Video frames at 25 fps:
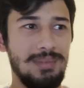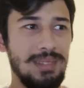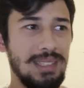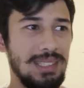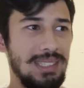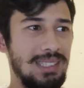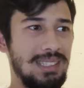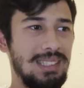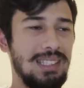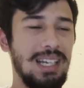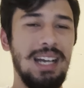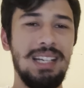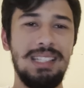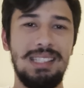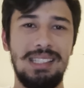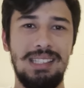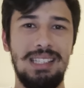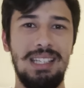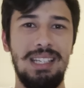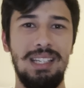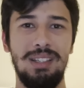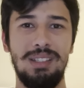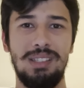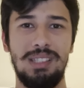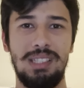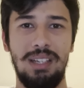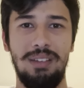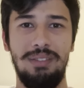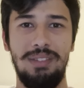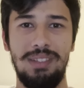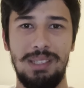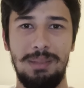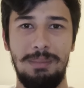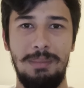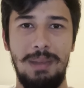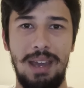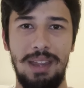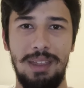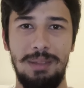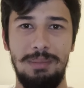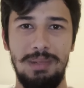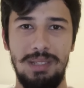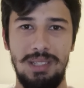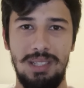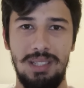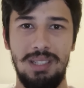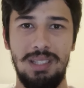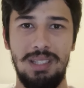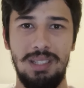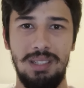start seeing yourself as a
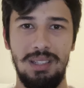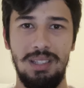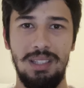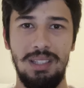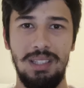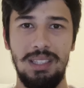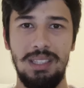mathematician